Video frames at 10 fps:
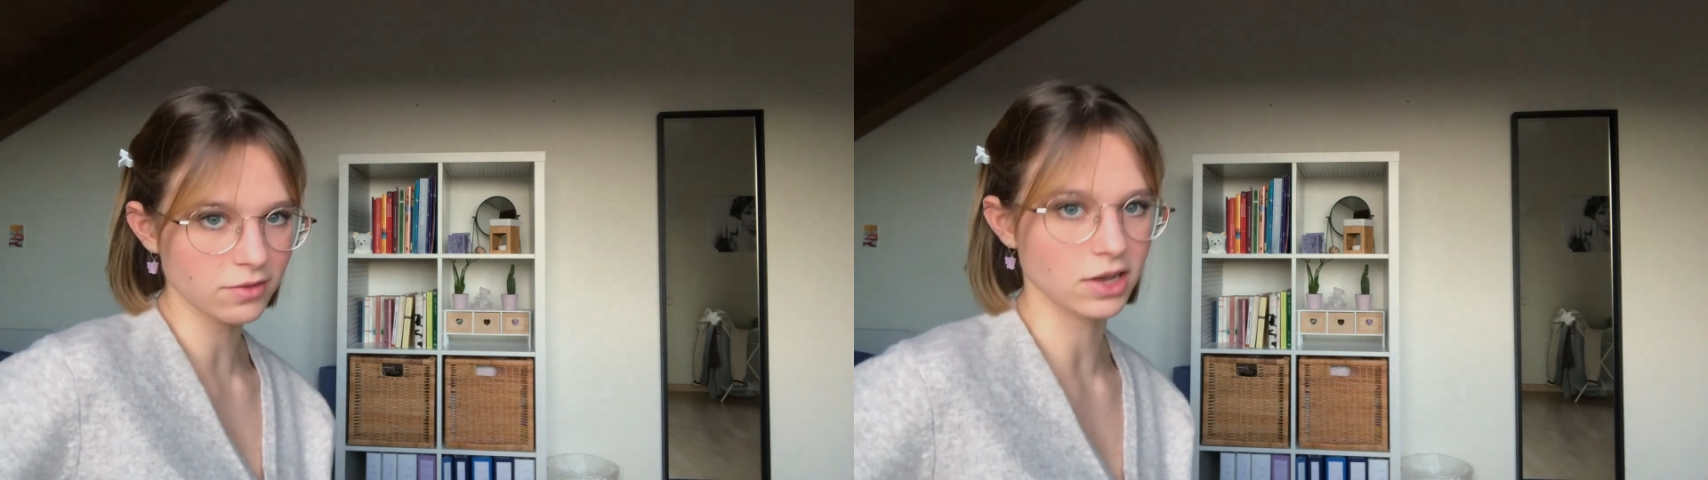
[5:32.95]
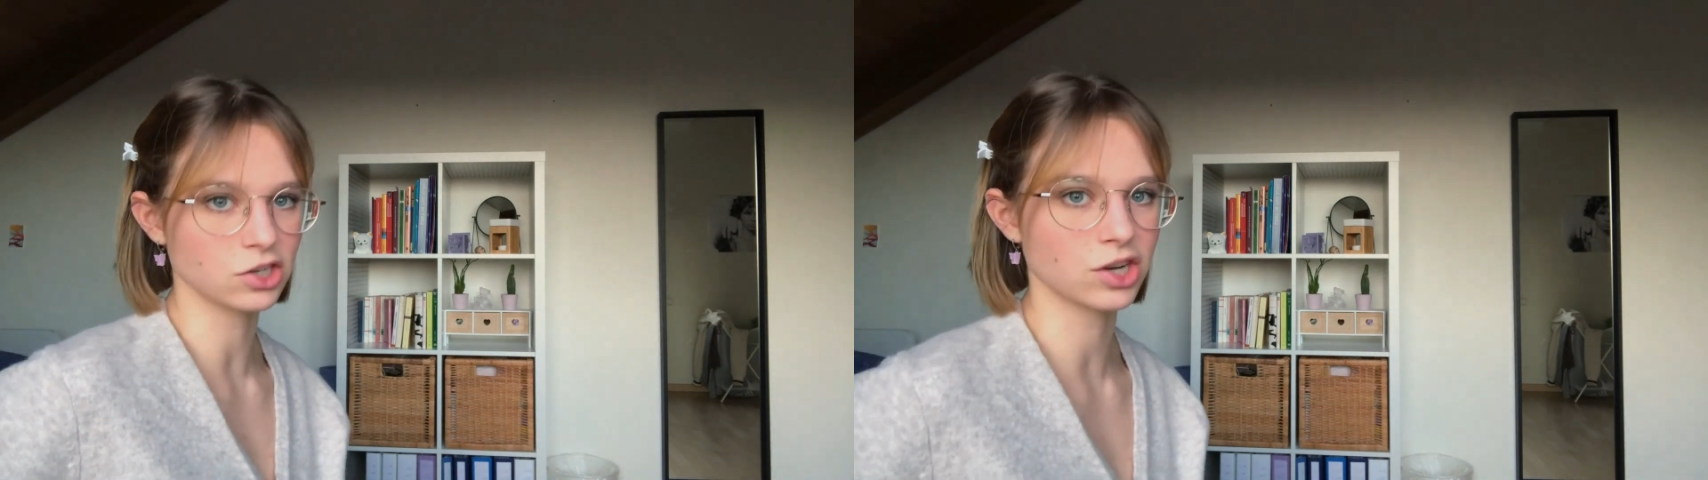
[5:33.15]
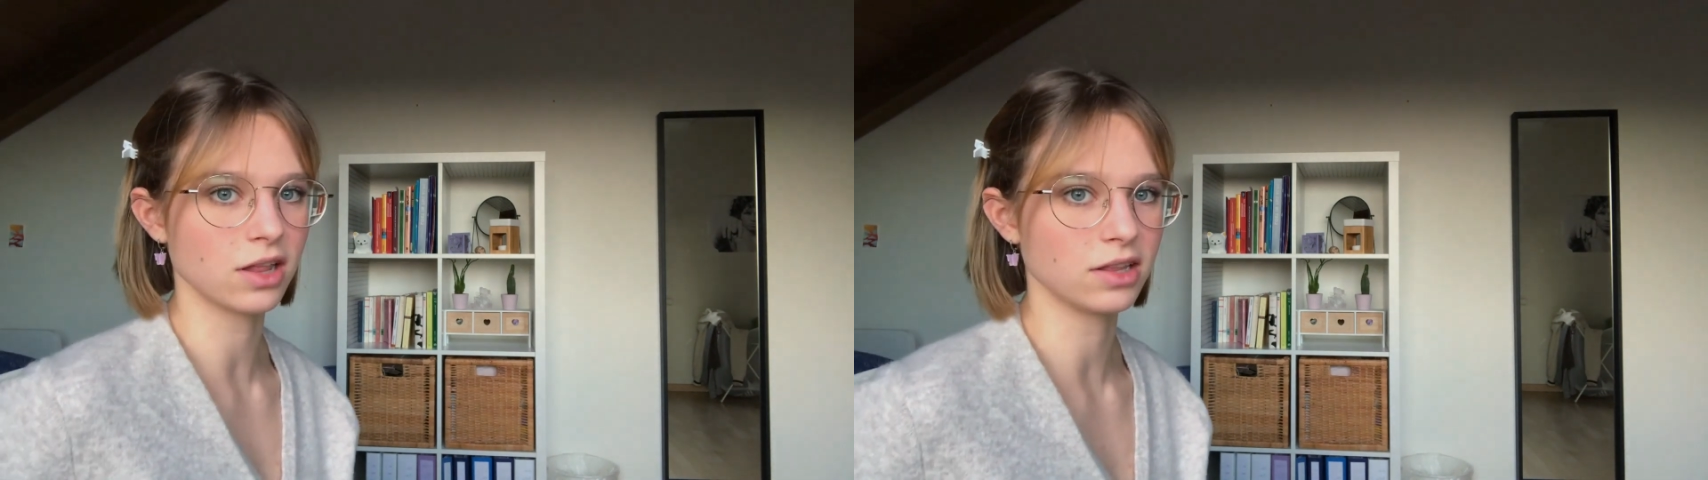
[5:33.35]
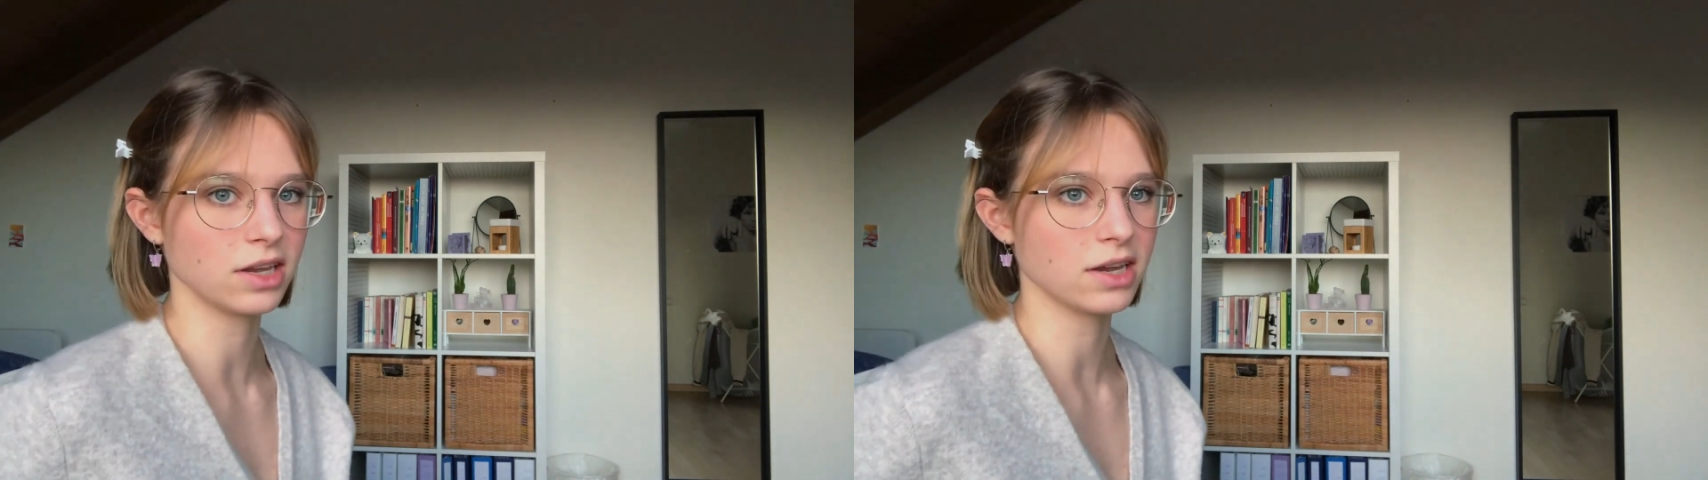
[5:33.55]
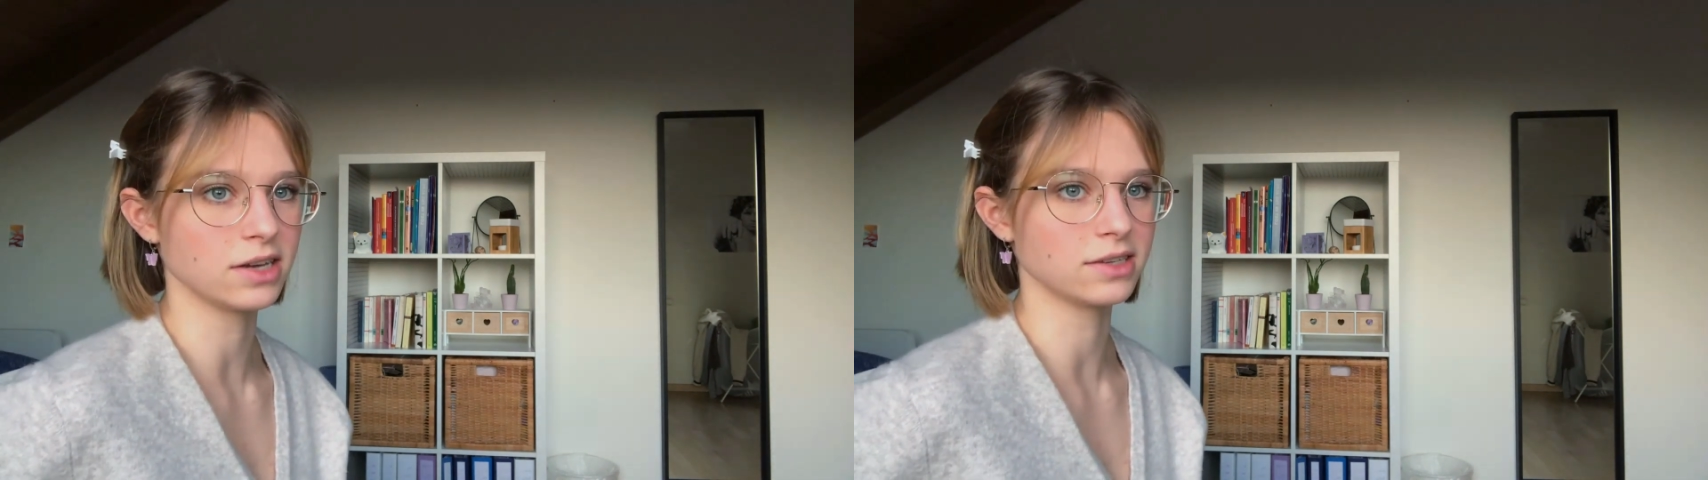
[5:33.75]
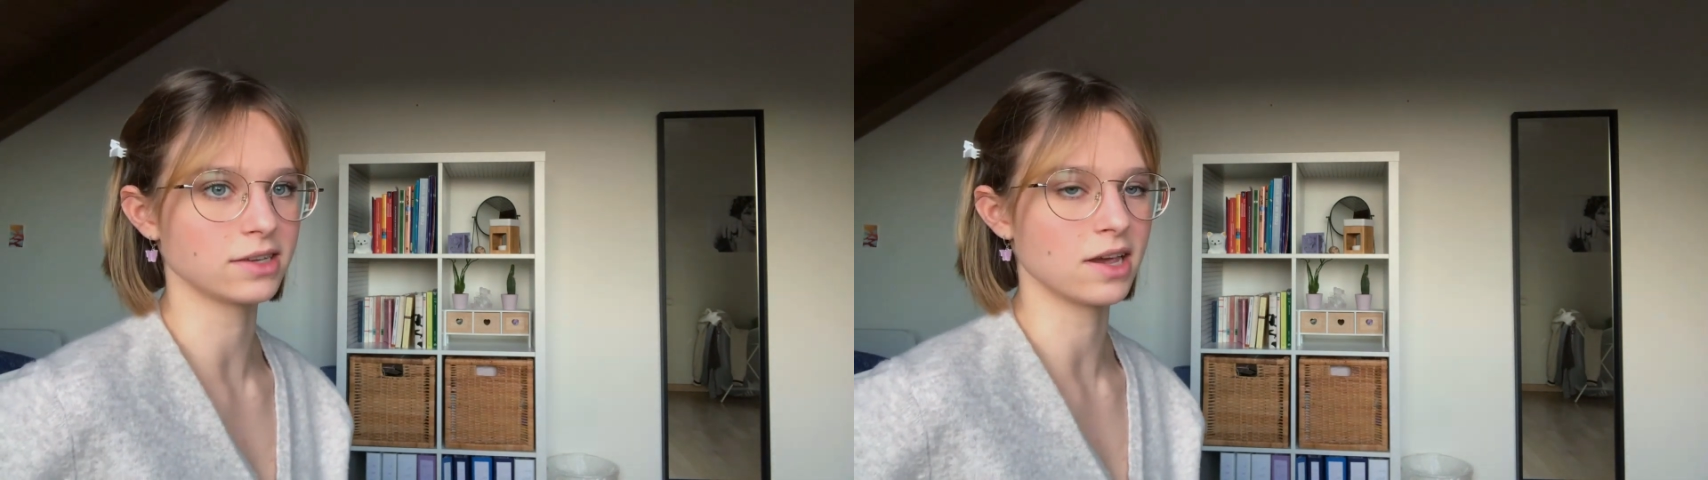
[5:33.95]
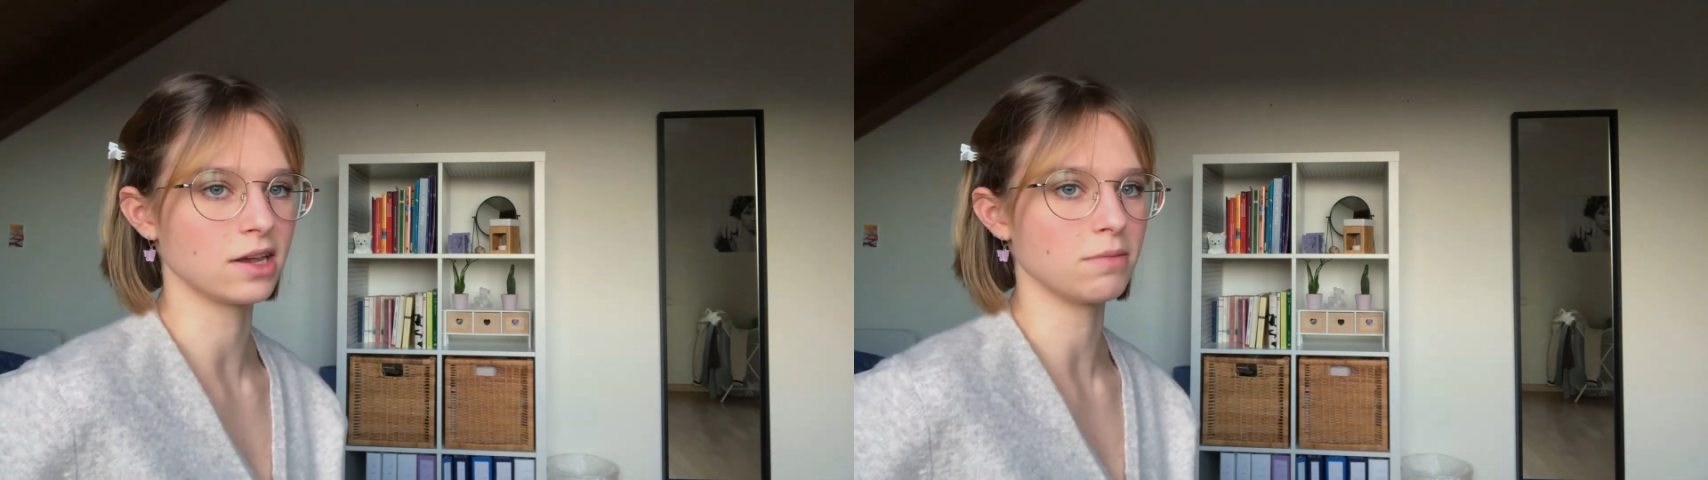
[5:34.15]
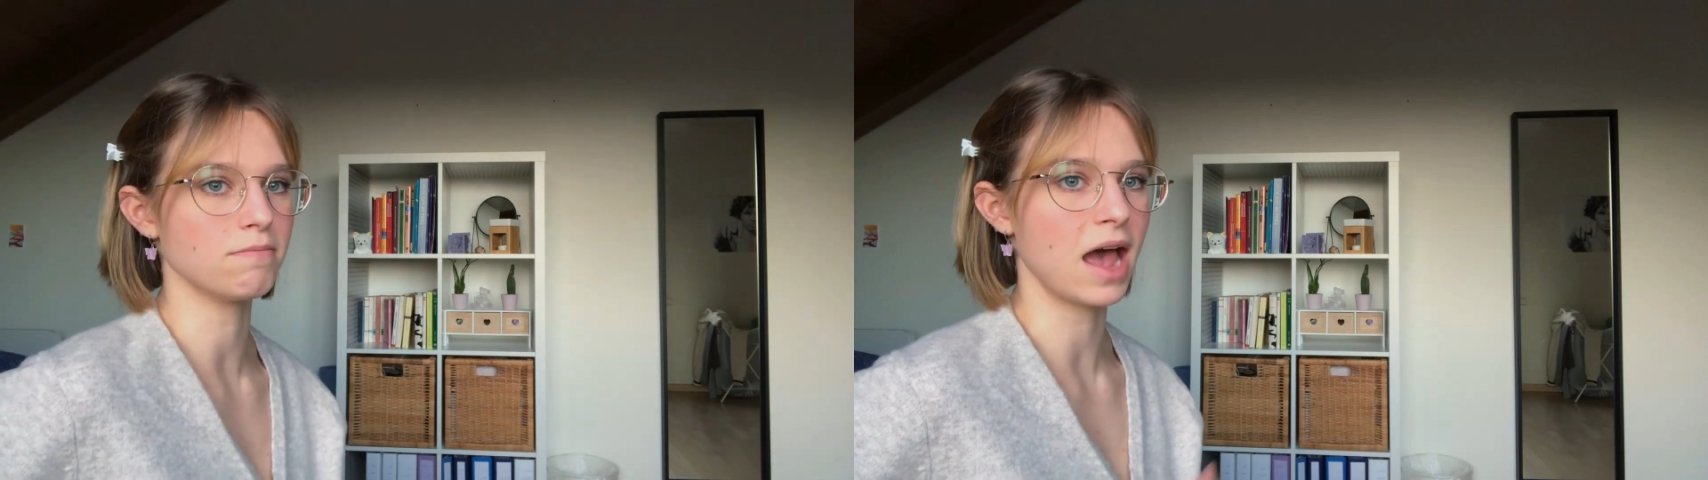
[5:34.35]
and Janley is
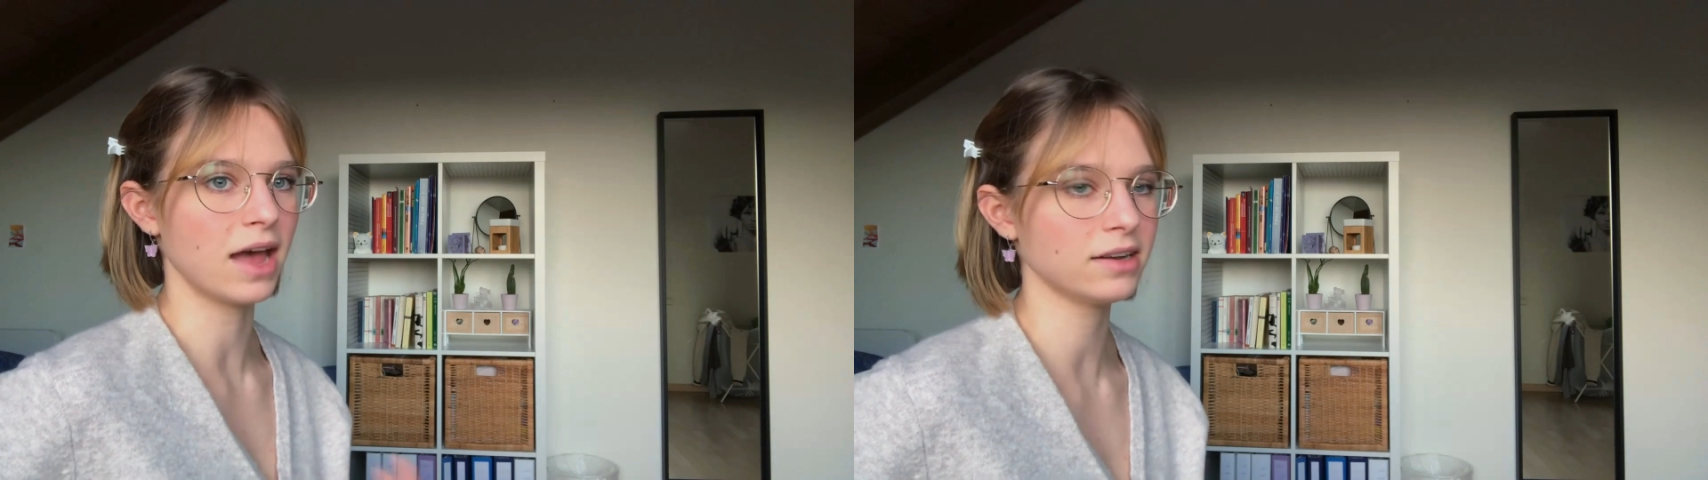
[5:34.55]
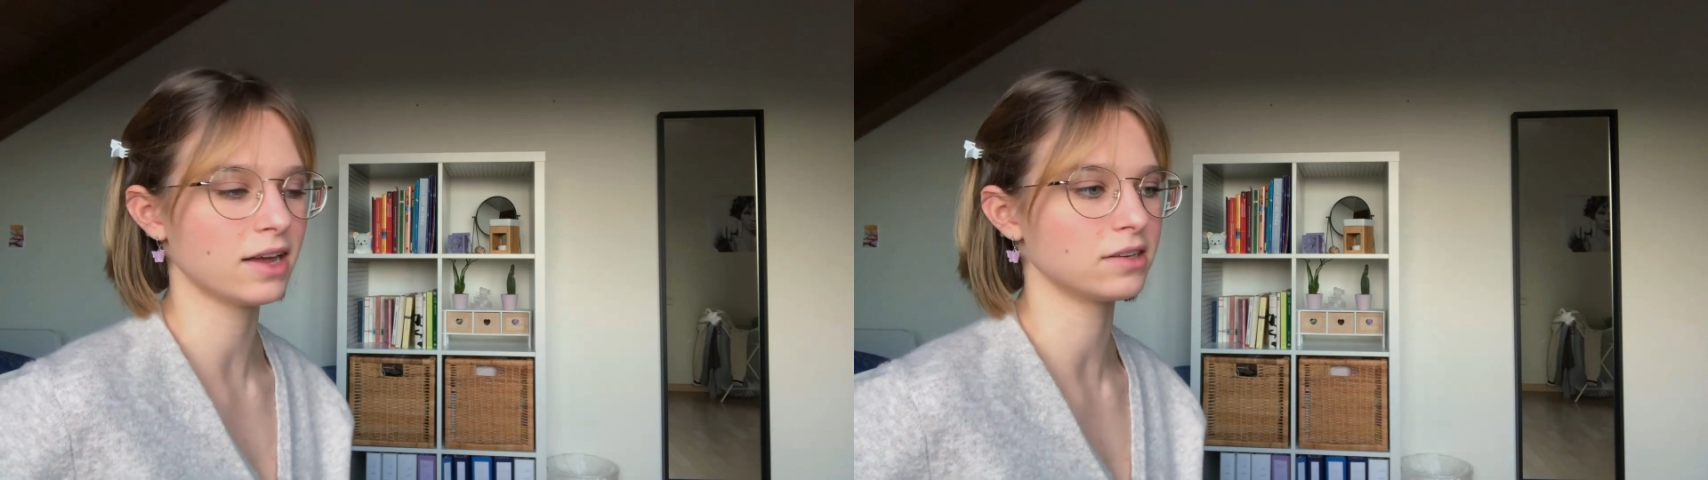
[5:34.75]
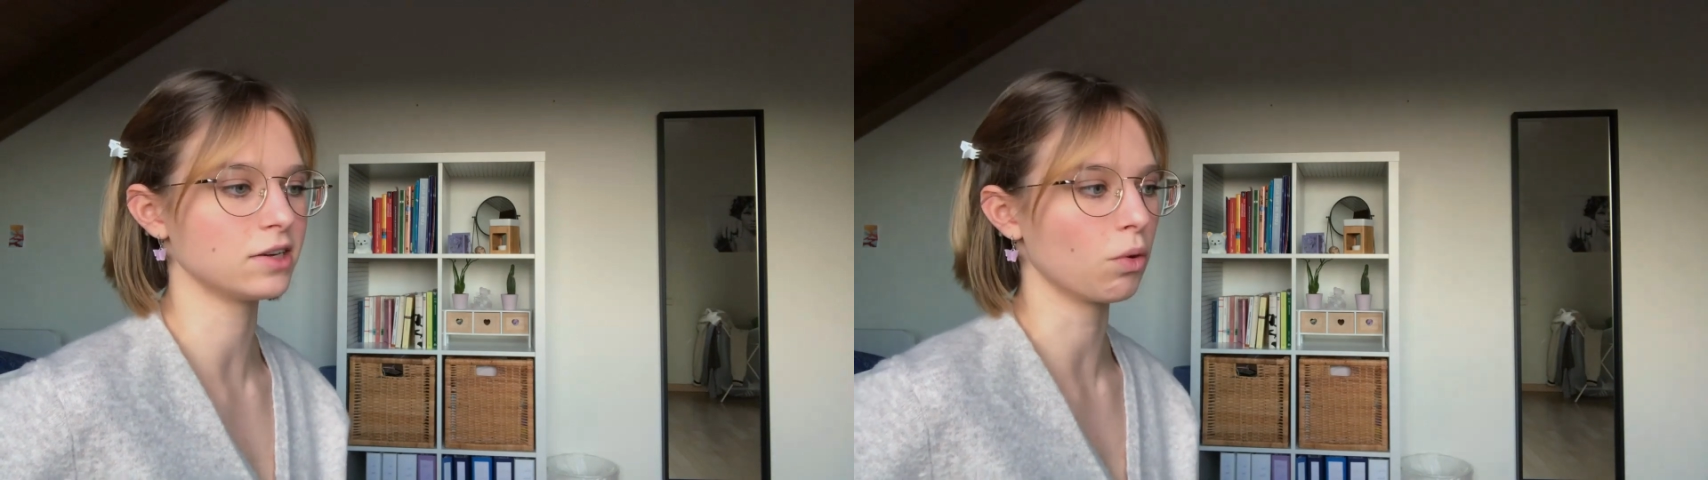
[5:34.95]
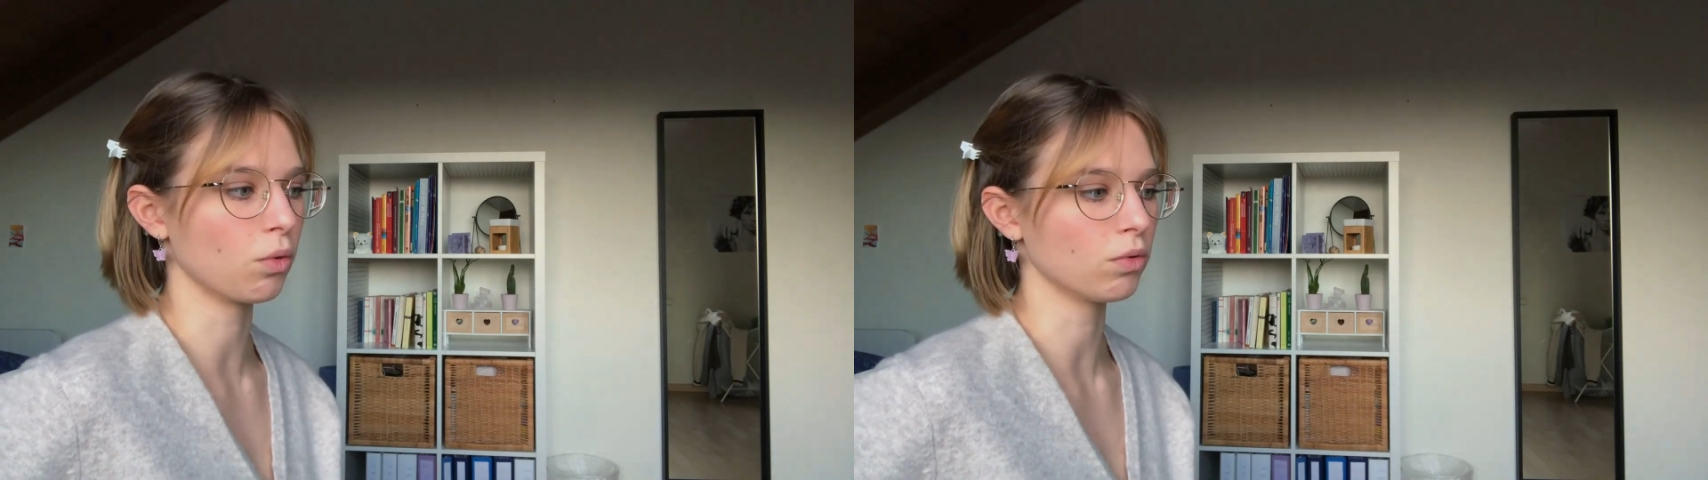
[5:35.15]
a man, and he